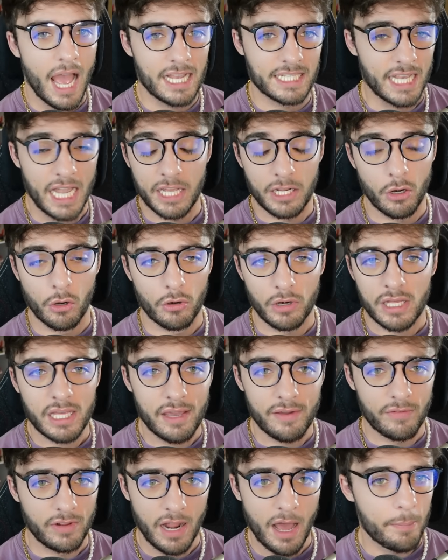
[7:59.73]
as I had already
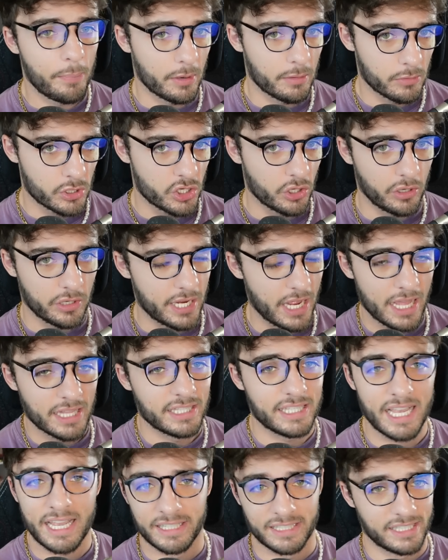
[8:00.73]
given up on Mushoku
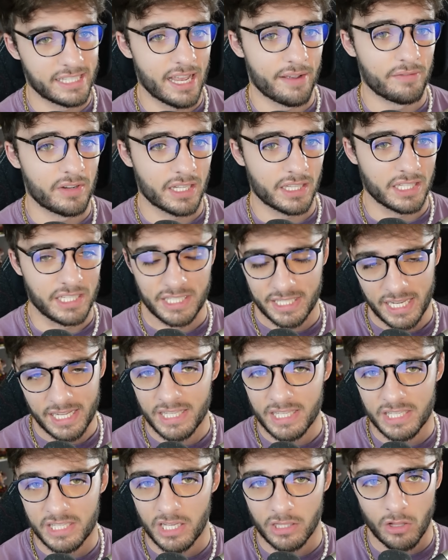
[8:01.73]
Tensei and Seven Deadly
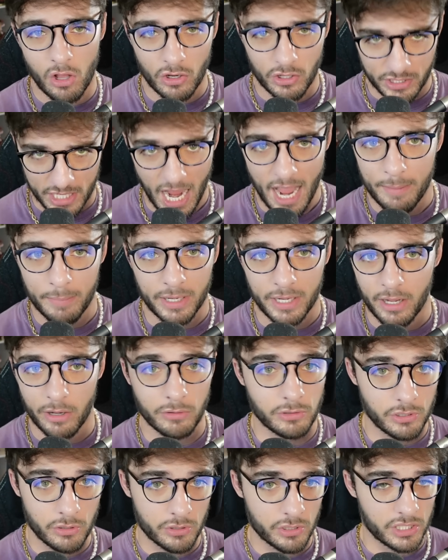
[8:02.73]
Sins a long time
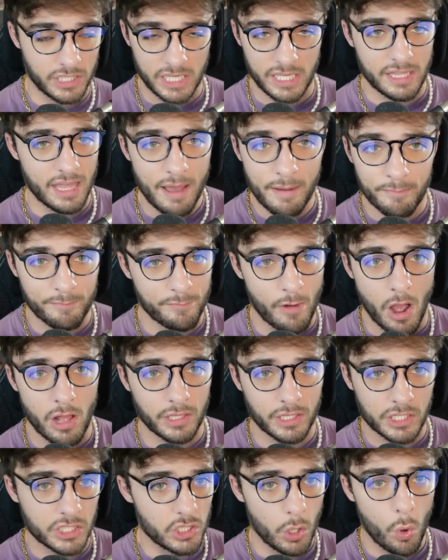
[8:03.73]
ago, so to see them
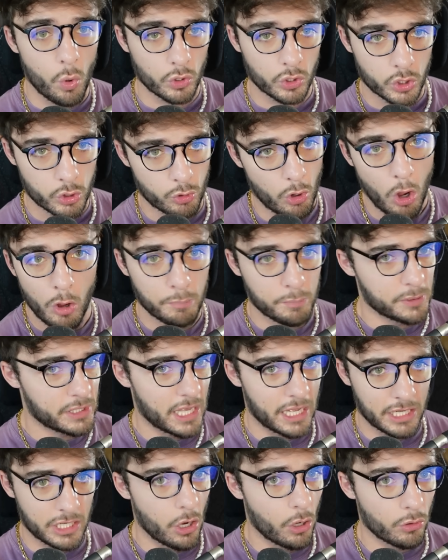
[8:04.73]
fall into old tropes
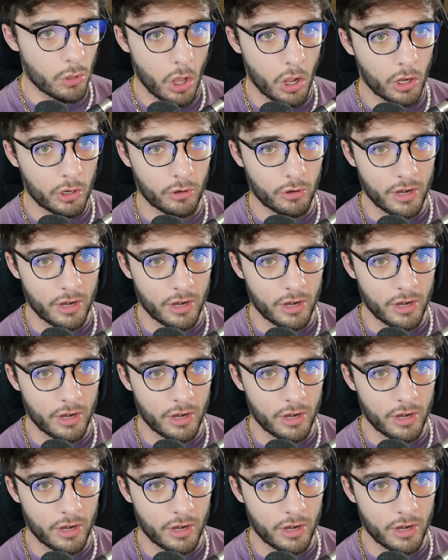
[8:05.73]
that no longer are